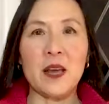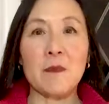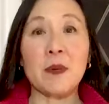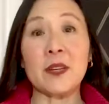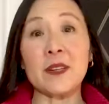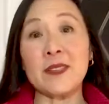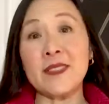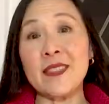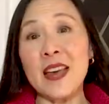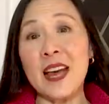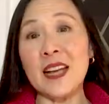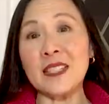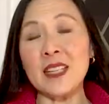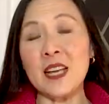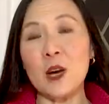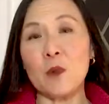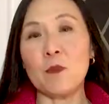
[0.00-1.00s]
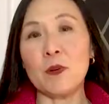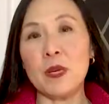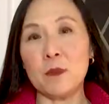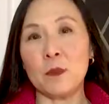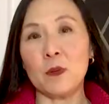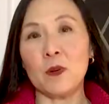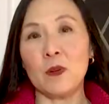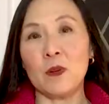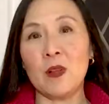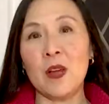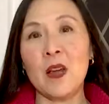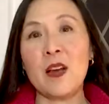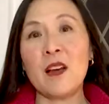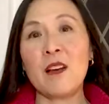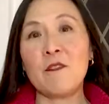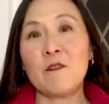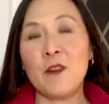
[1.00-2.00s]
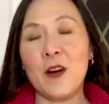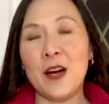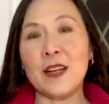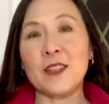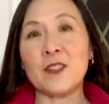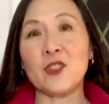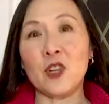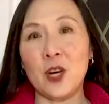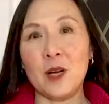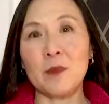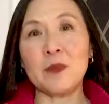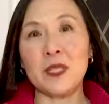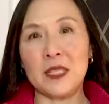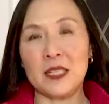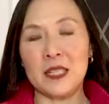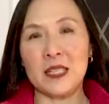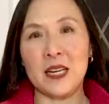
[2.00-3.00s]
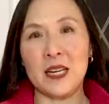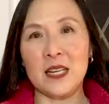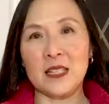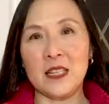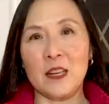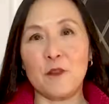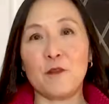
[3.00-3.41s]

because that's how people find jobs these days